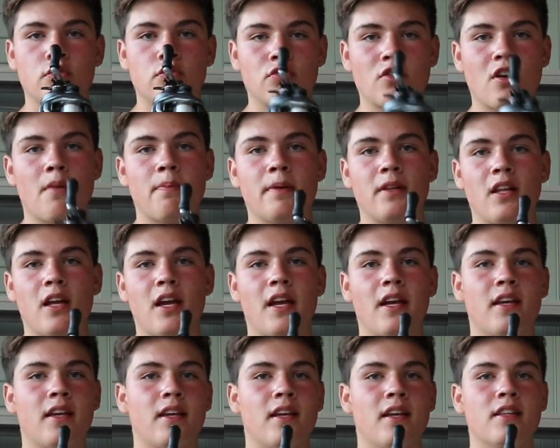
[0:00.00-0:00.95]
drop a
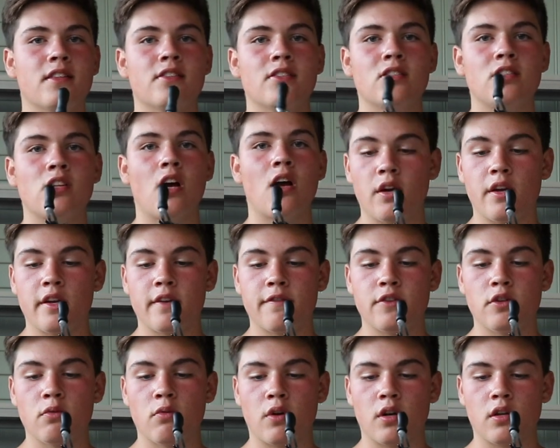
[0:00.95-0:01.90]
like and sub
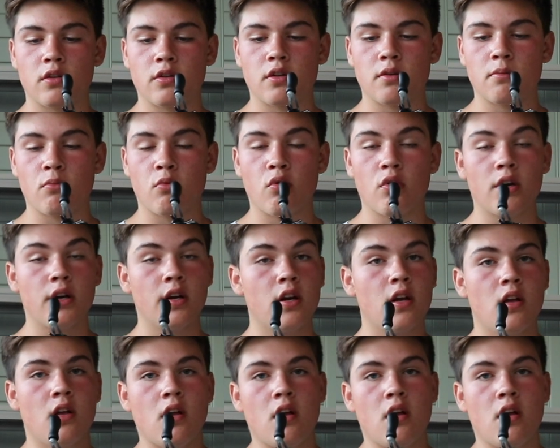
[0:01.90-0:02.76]
if you want to learn more